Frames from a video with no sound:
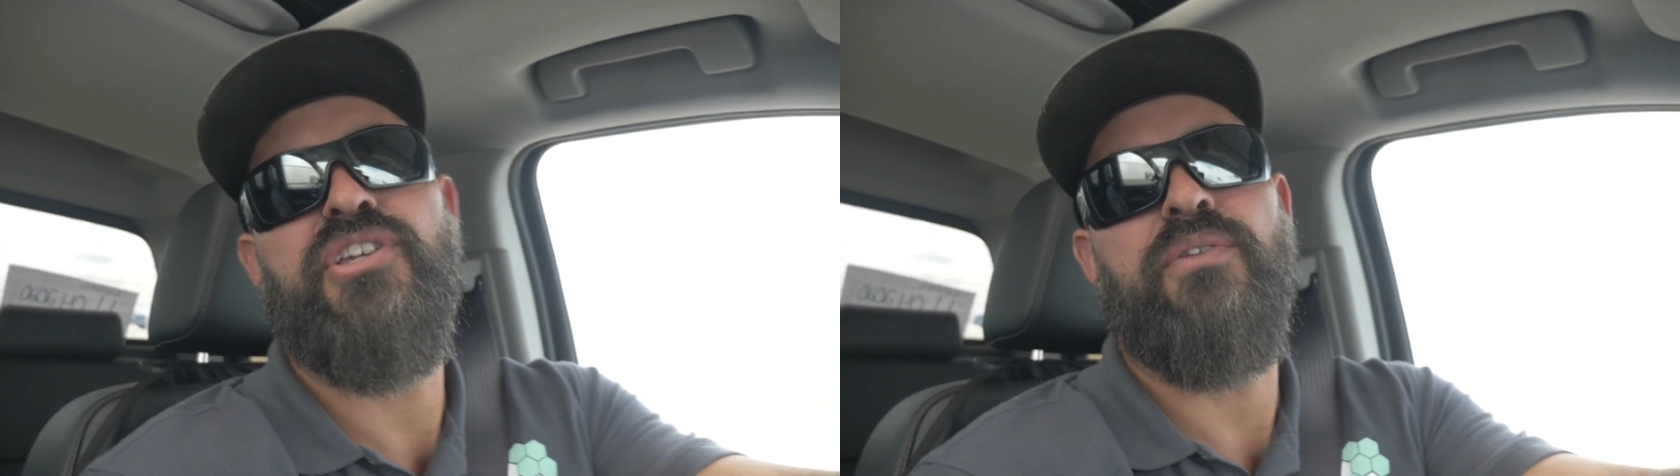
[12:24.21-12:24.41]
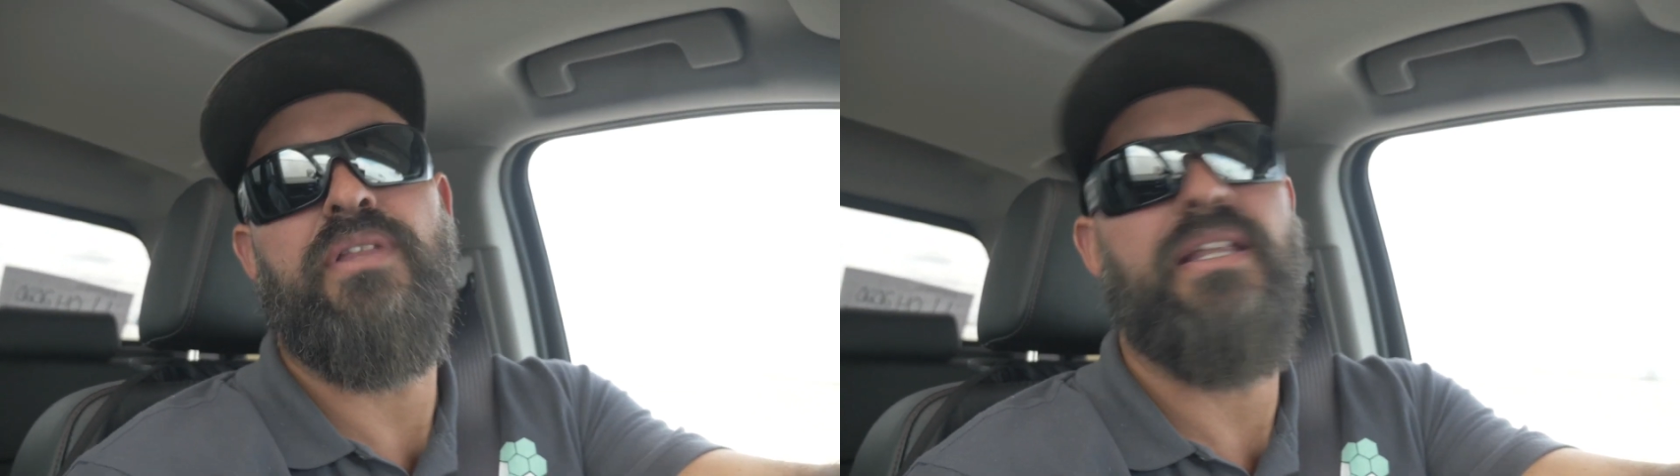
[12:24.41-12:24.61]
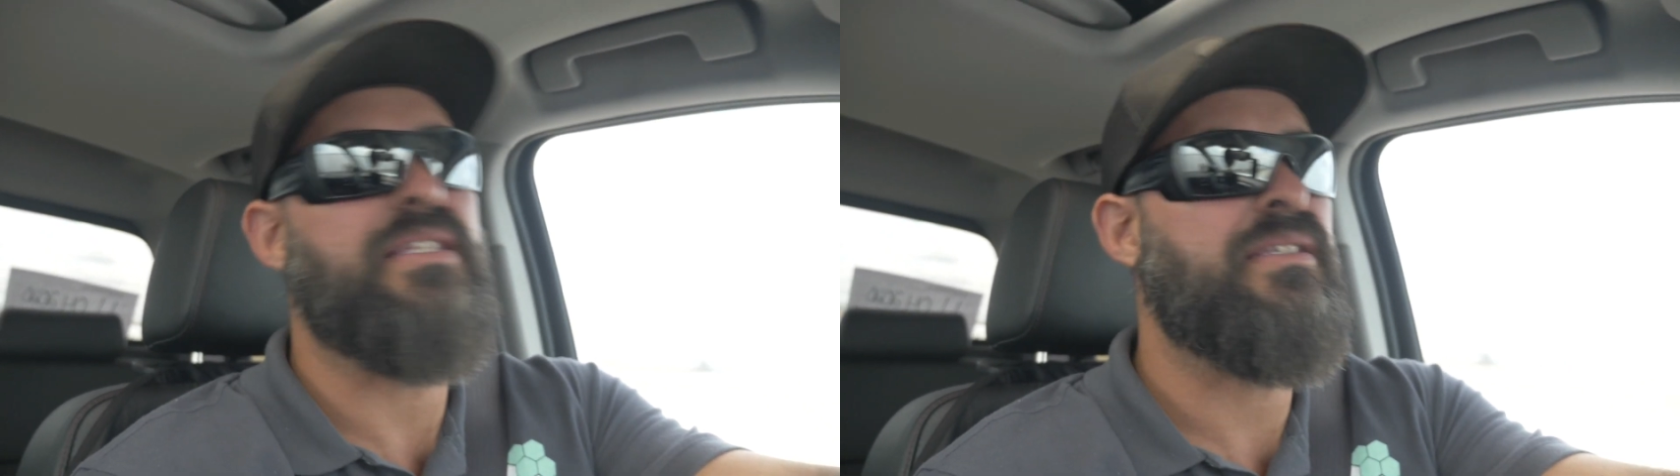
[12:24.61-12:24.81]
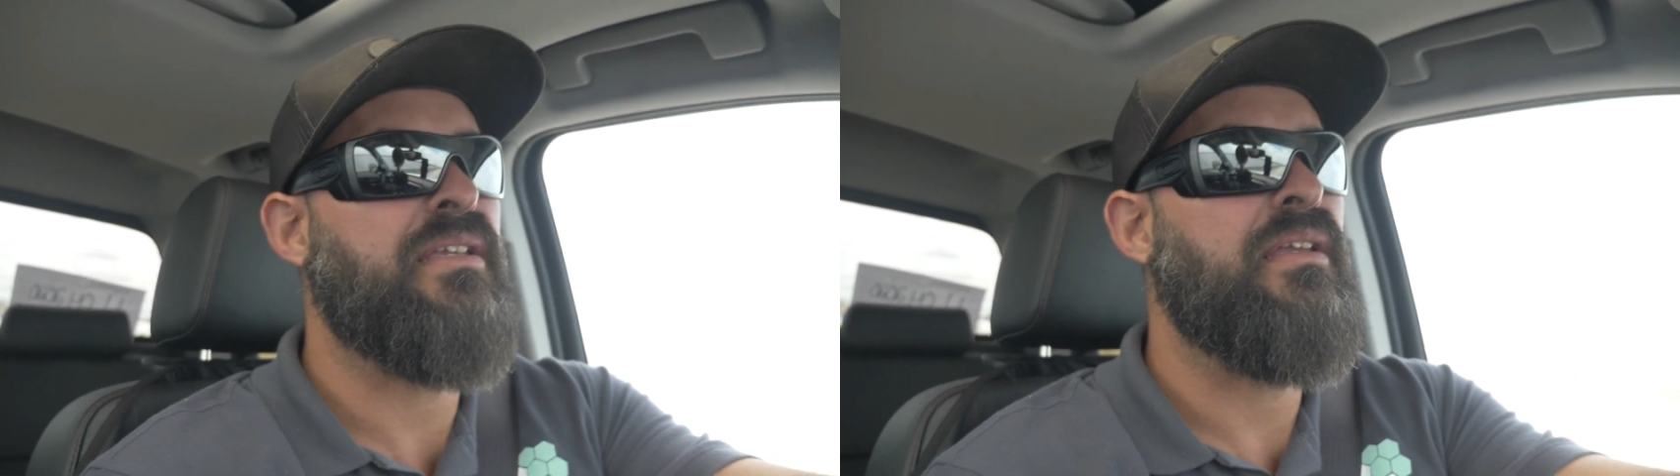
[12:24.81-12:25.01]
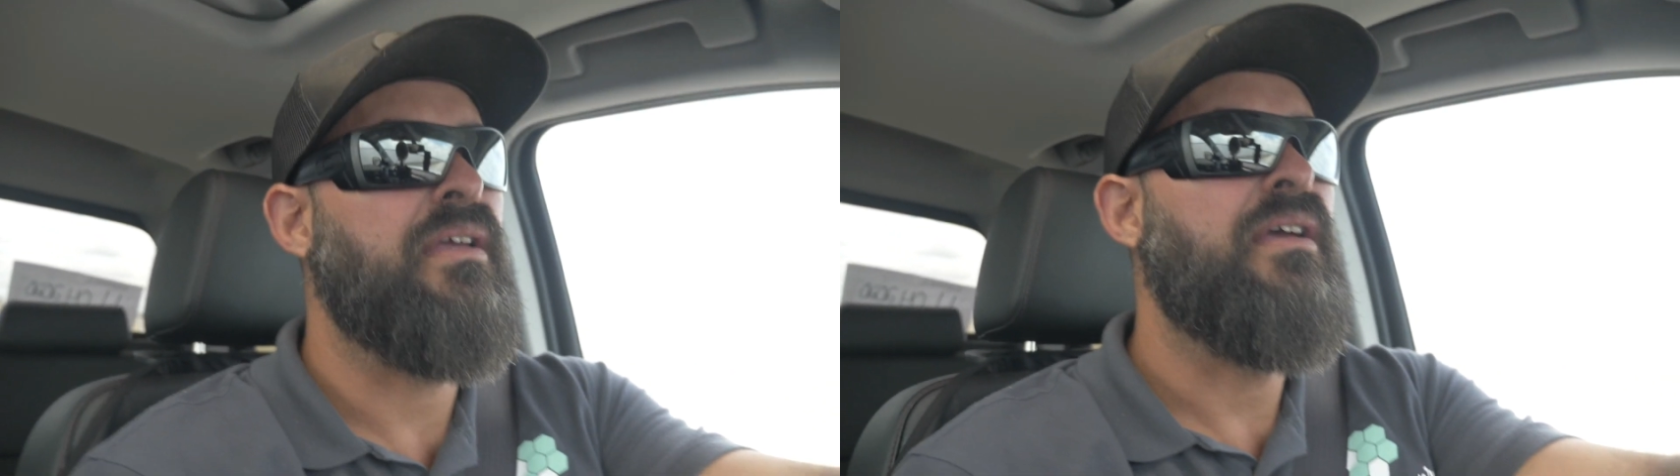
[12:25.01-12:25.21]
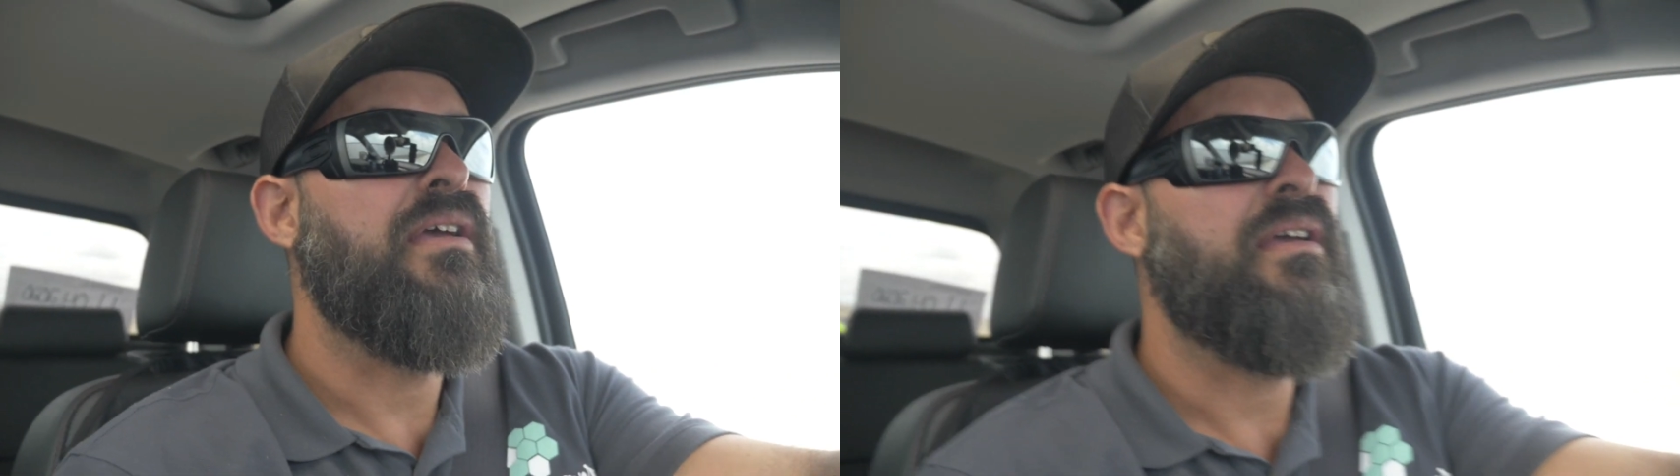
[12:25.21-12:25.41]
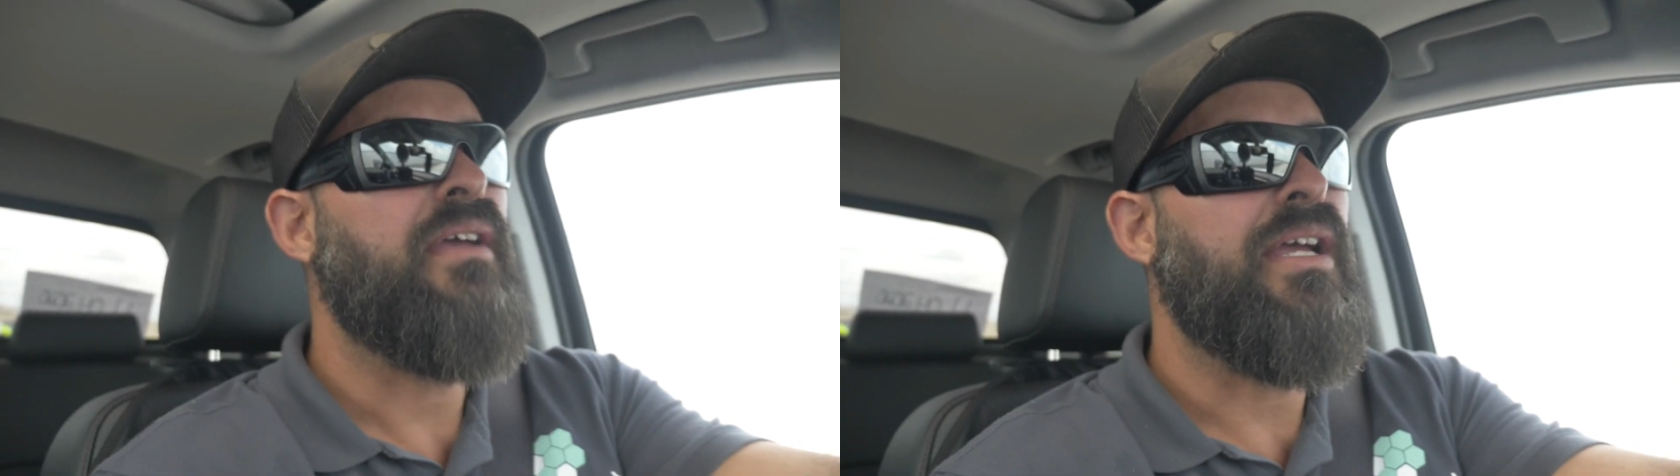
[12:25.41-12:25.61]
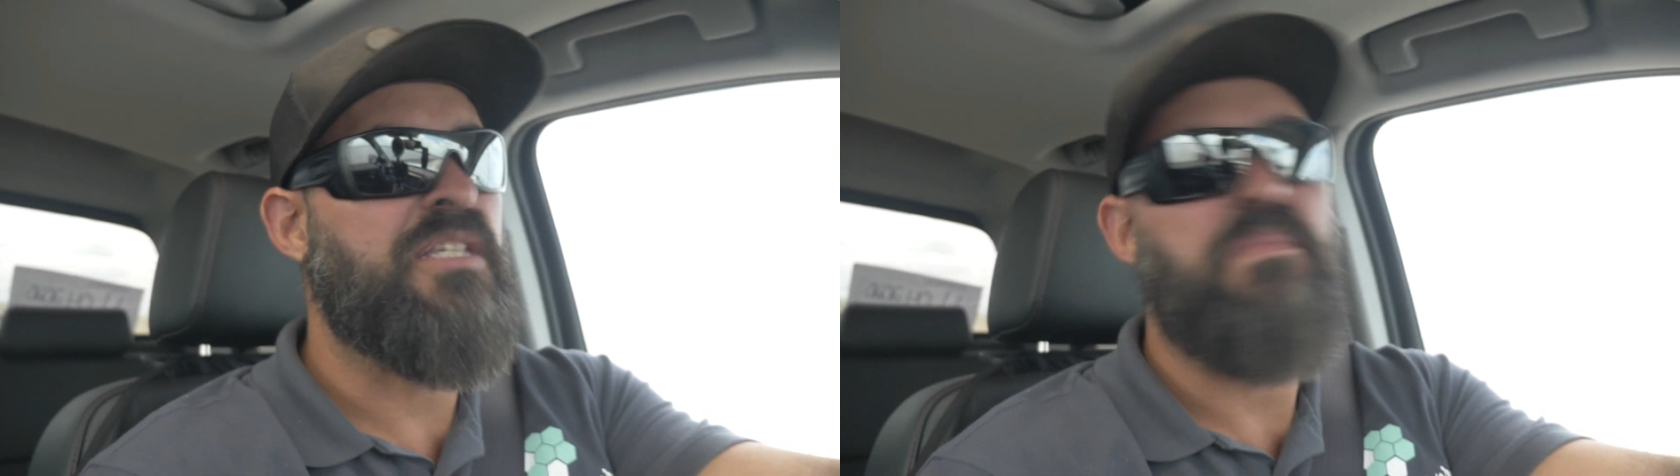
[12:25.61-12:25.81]
June that it's,
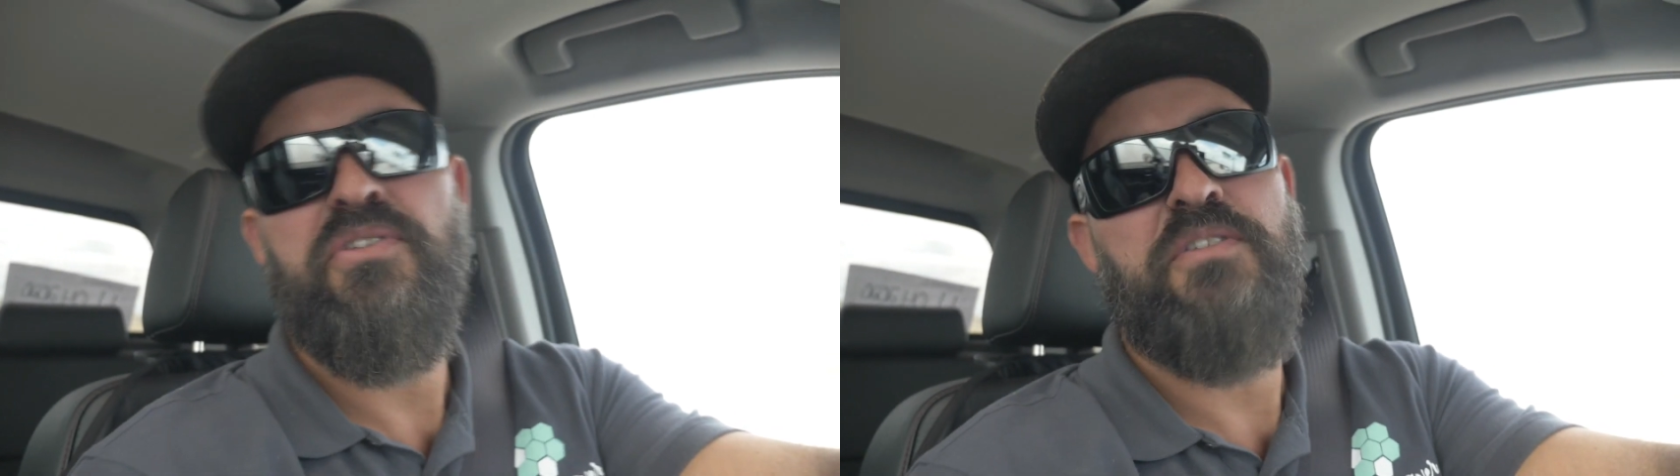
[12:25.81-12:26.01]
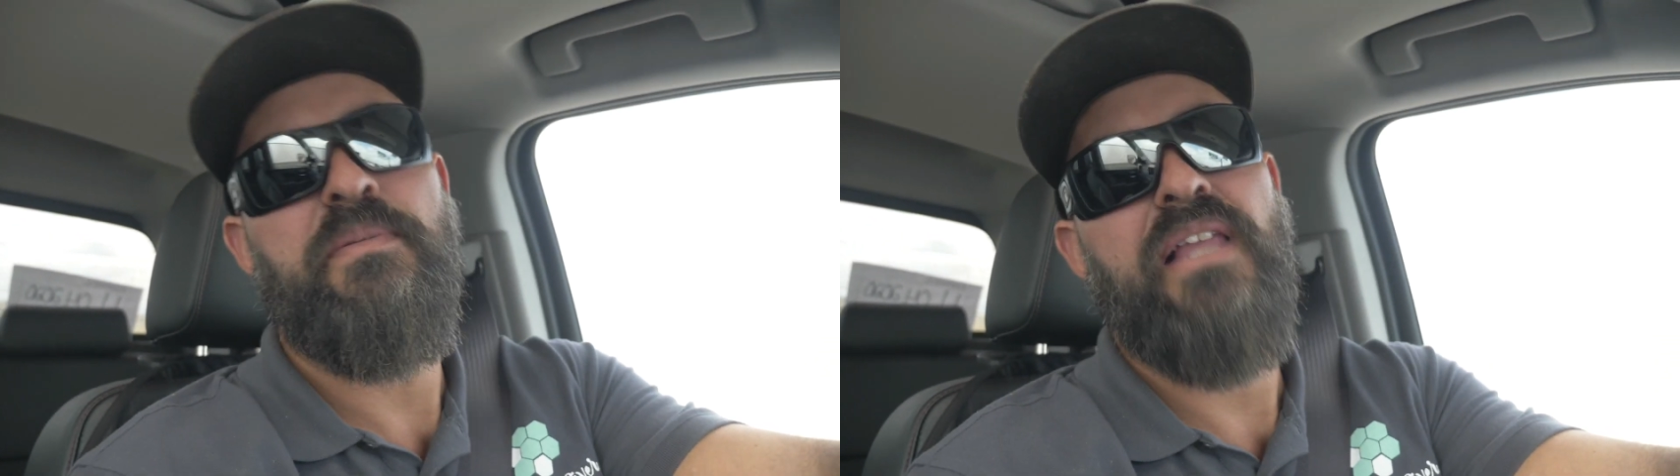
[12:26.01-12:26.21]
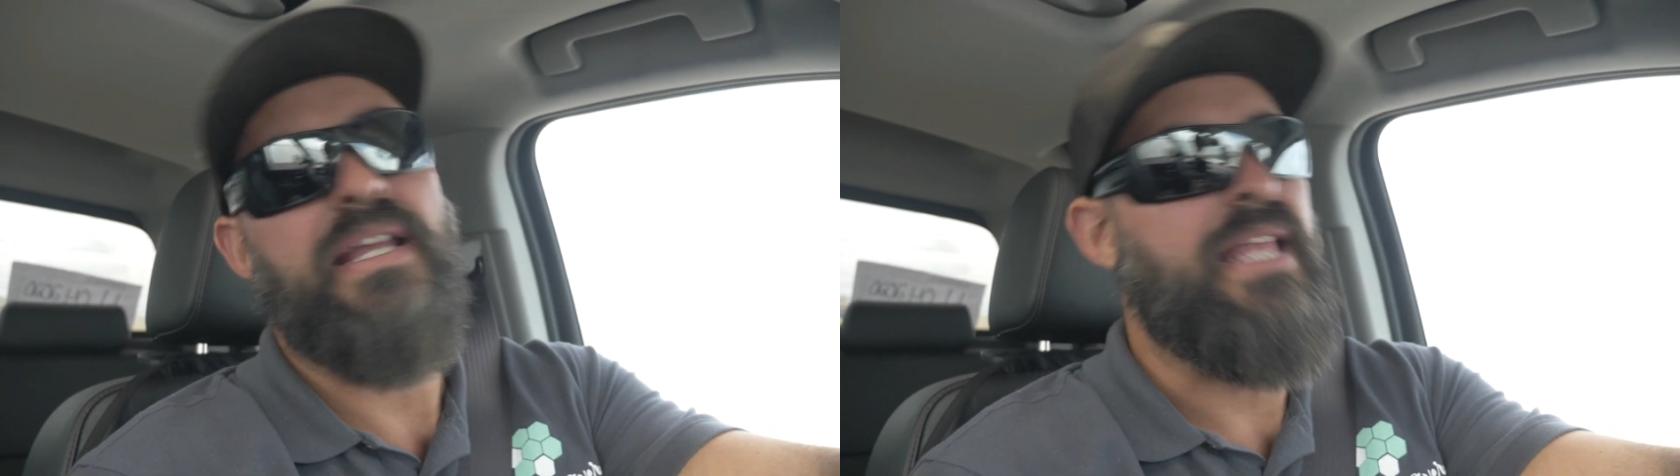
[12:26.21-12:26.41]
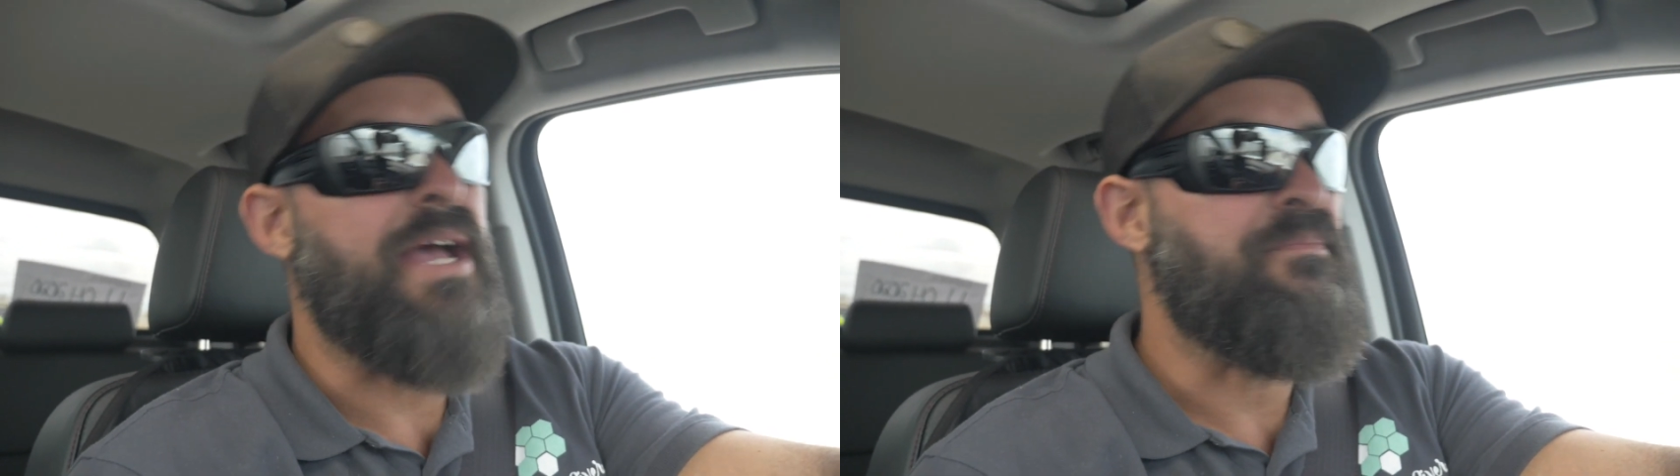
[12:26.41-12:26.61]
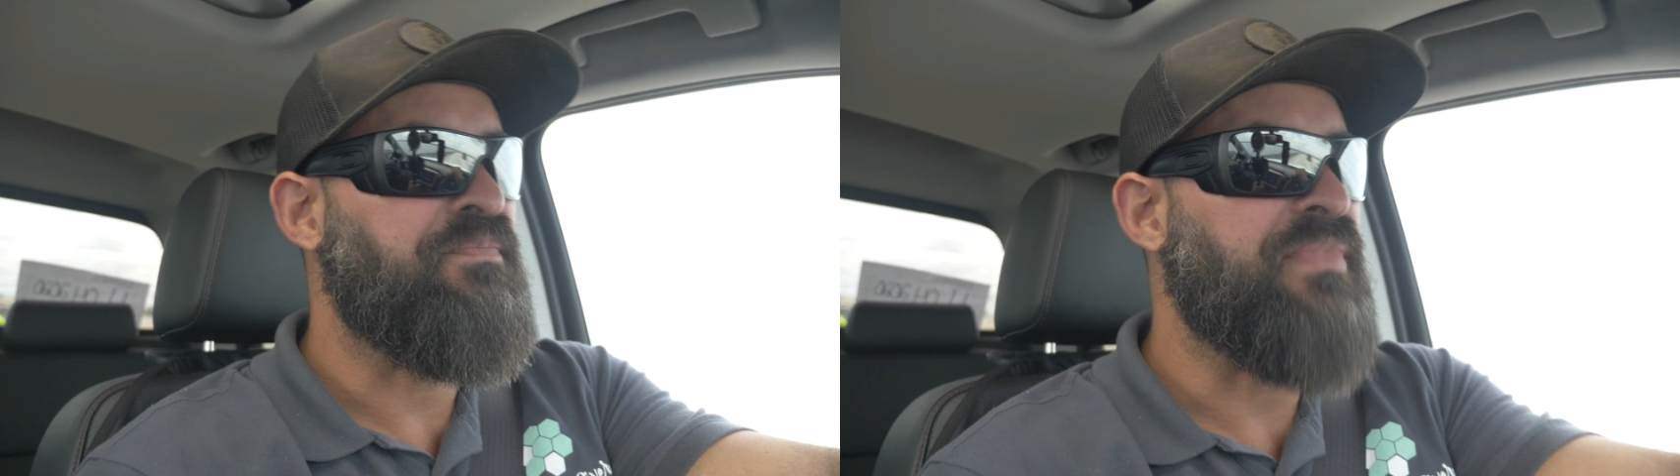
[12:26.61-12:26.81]
it's supposed to be like that.